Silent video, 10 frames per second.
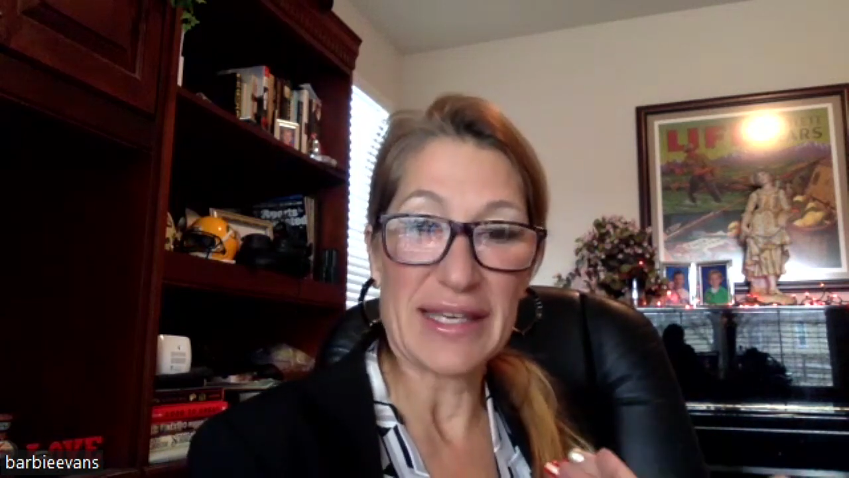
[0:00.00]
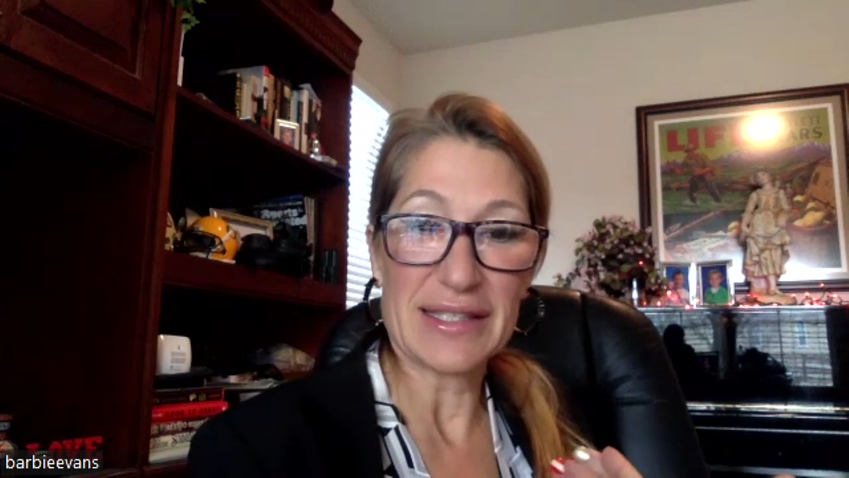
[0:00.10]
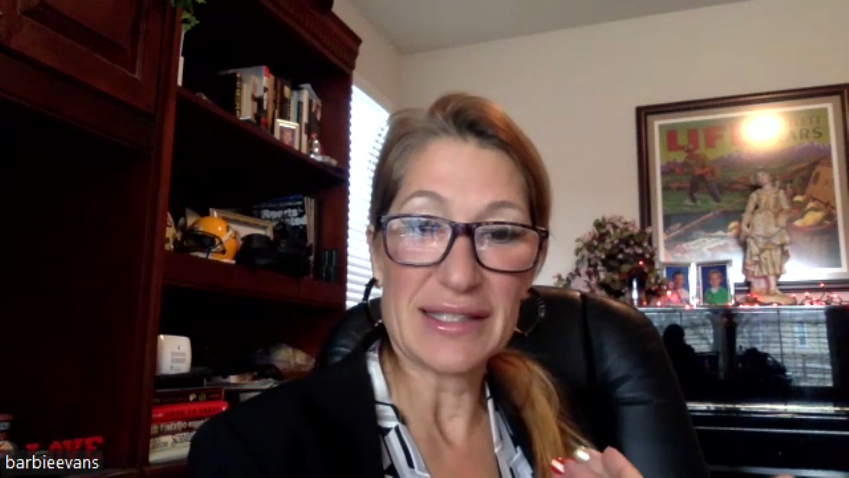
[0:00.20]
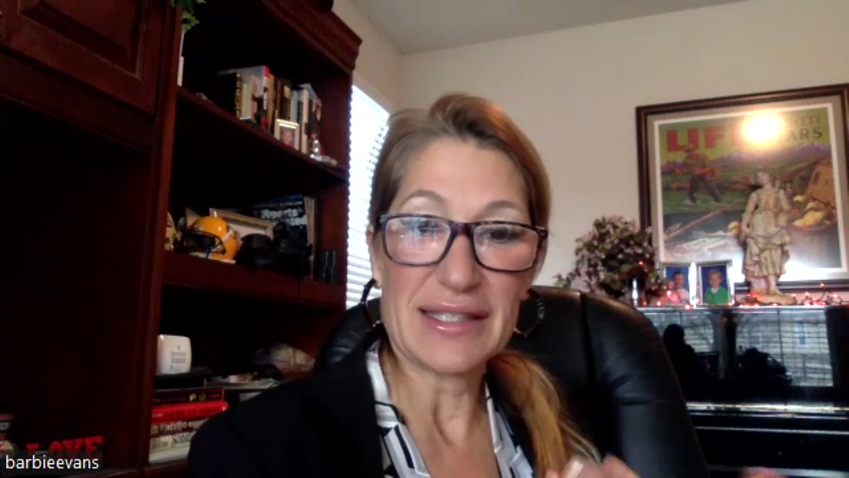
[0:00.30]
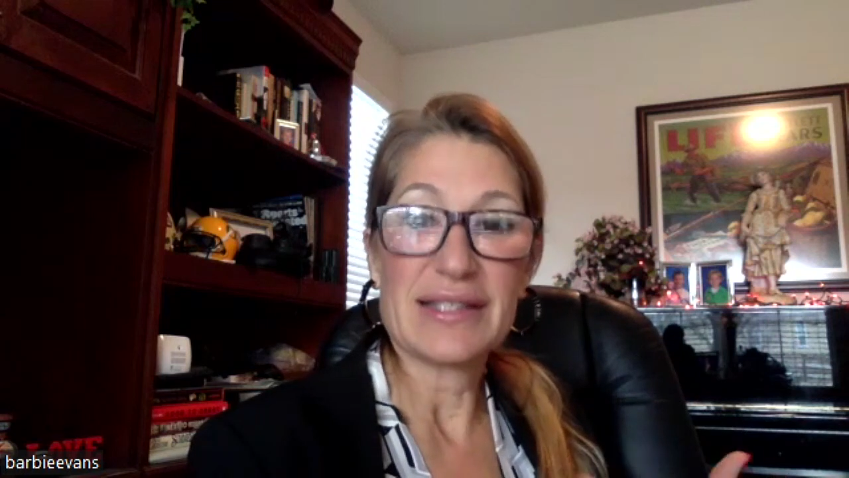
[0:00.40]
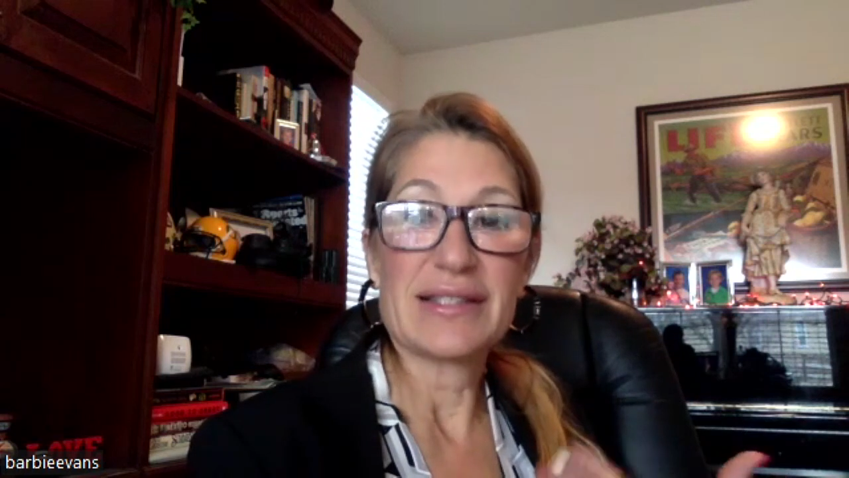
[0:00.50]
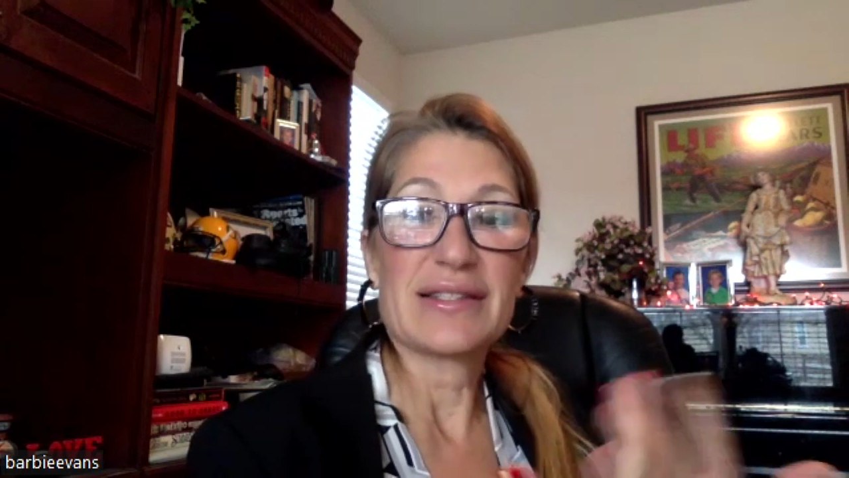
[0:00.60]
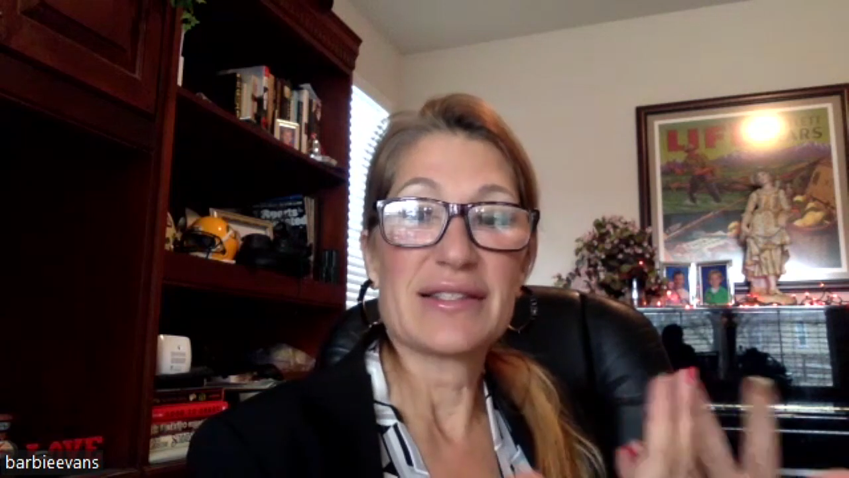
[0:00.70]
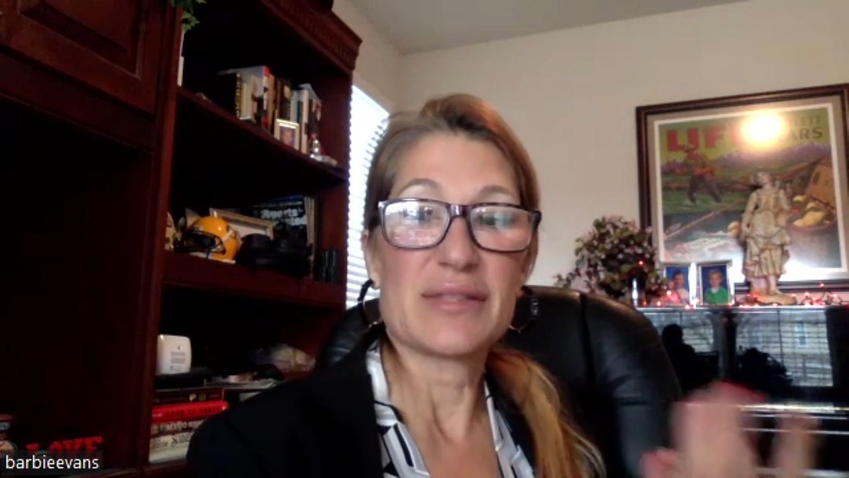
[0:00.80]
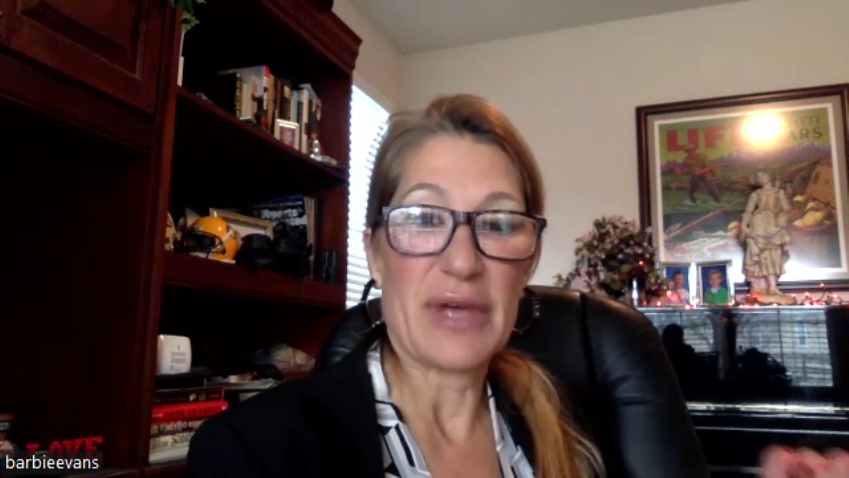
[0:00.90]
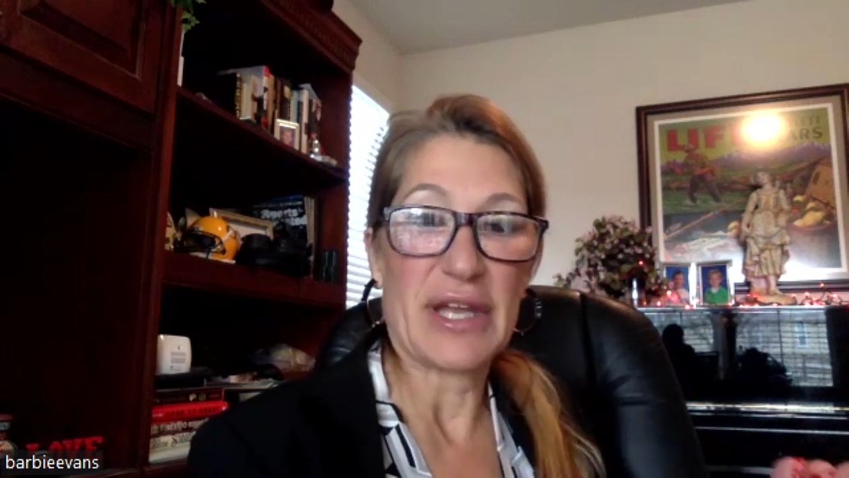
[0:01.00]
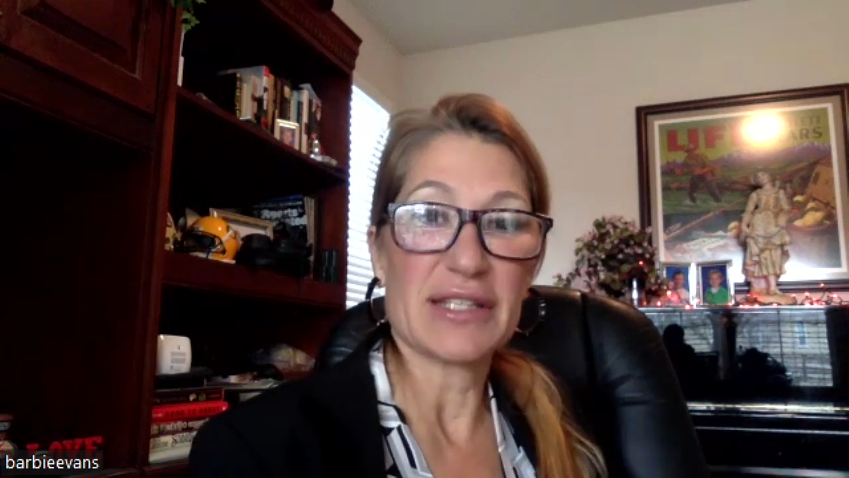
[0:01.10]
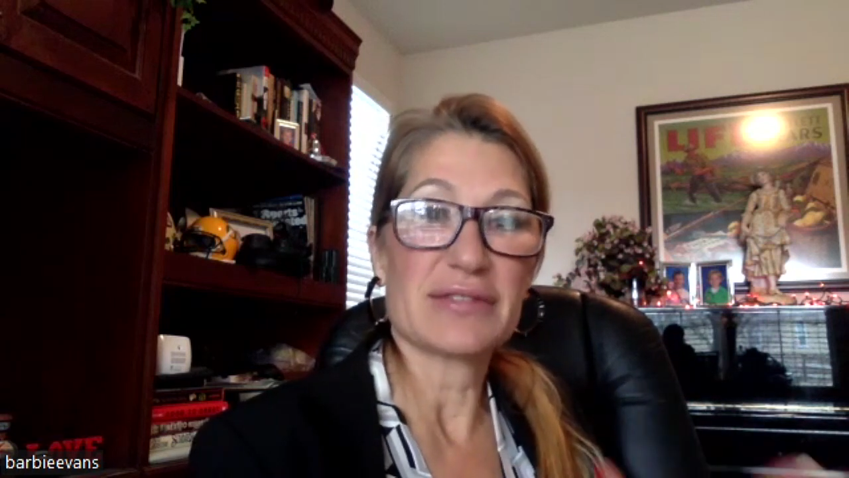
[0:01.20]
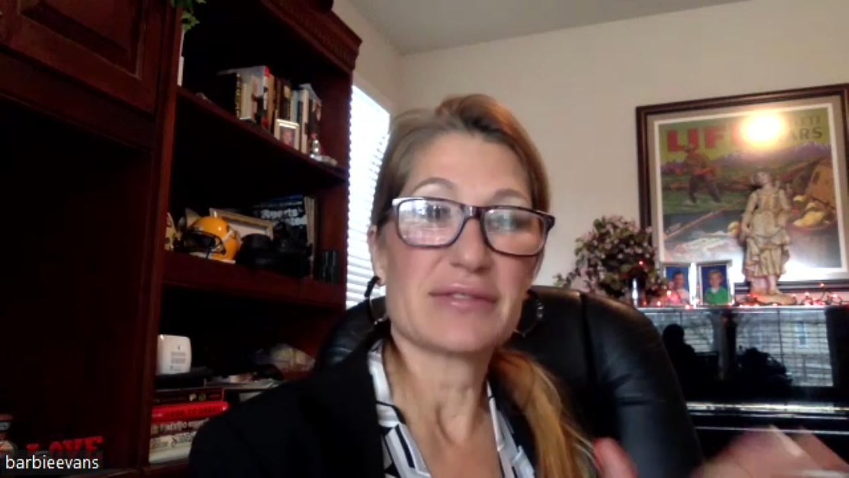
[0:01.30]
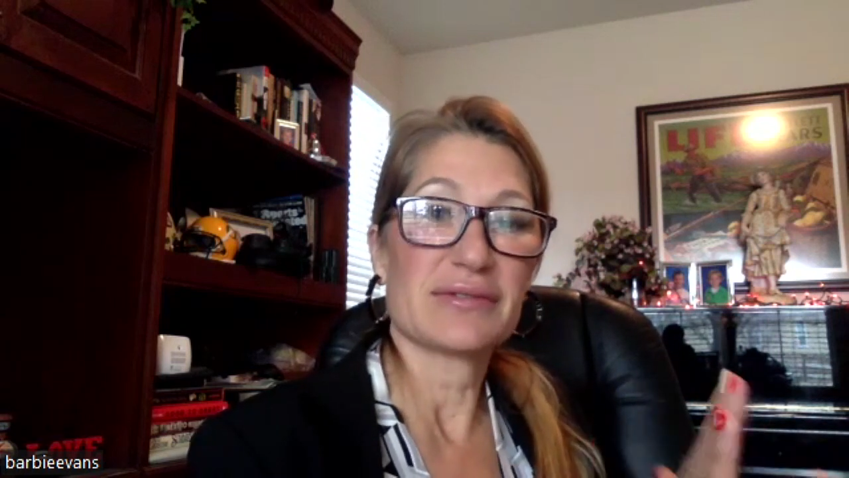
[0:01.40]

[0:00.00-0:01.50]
it, spin it,